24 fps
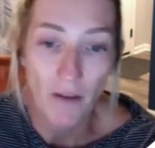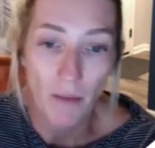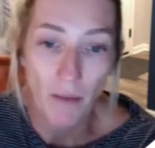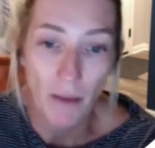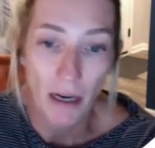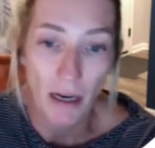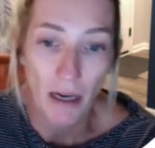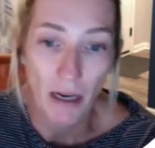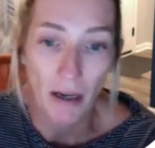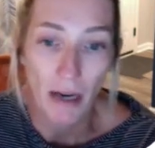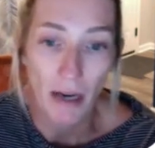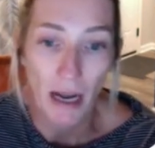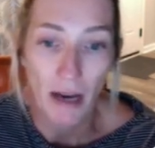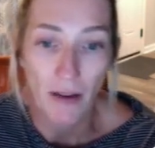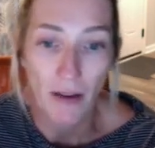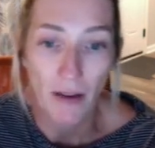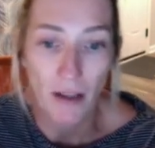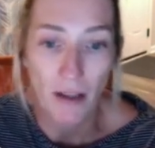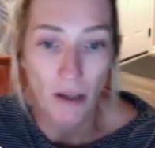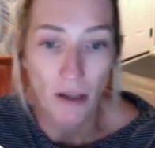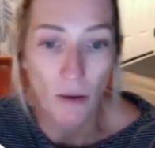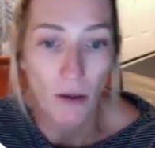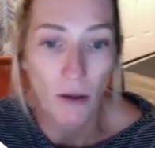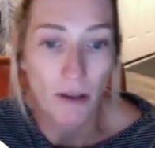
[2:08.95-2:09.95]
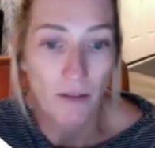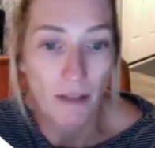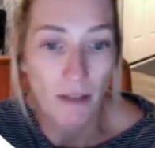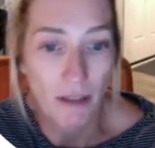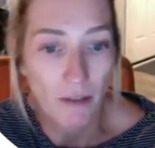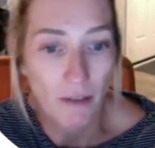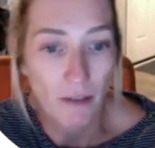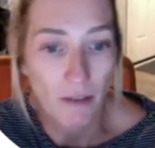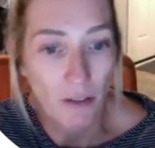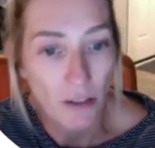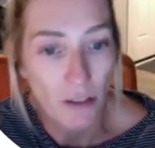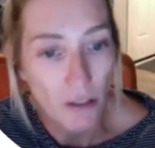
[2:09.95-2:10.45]
about how they
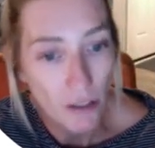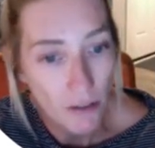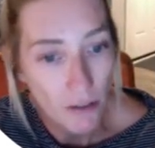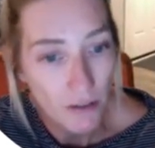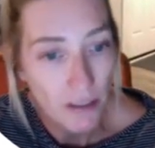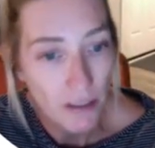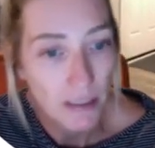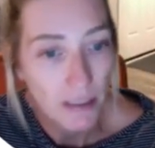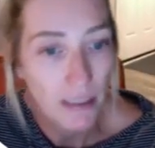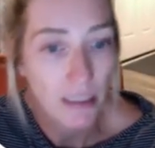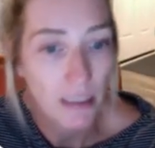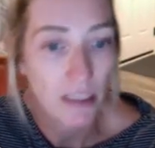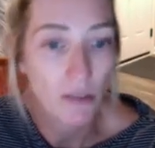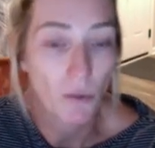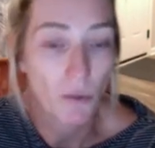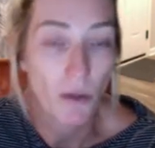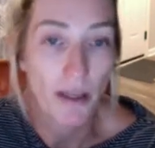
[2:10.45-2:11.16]
qualified for services,